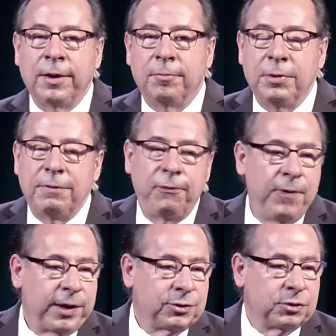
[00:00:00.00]
be
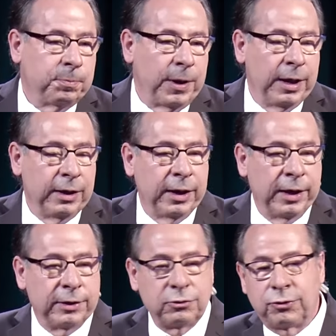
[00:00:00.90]
fixed
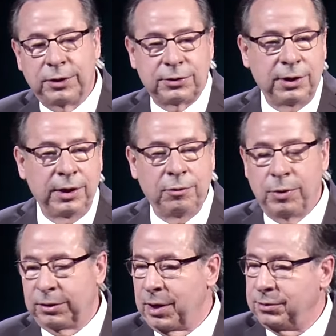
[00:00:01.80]
by trusting in
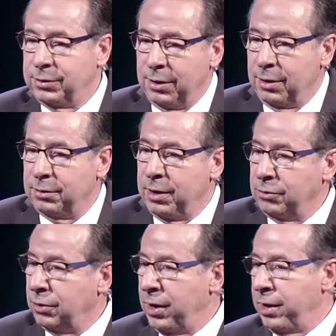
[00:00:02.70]
what I see on the
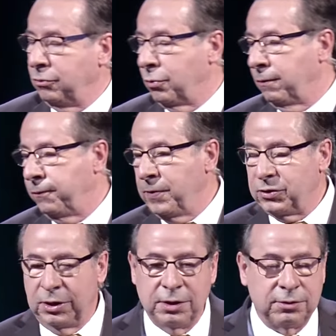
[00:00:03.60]
internet, or
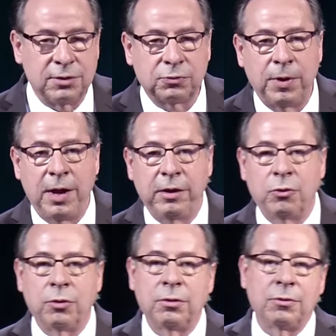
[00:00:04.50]
fixing it this way
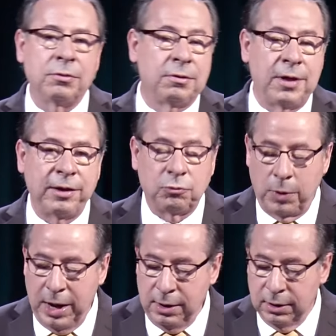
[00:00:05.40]
or that
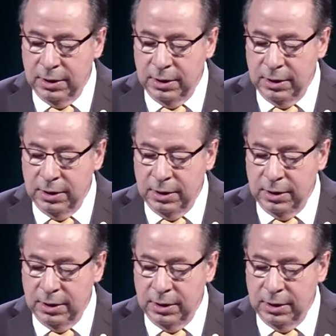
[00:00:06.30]
way.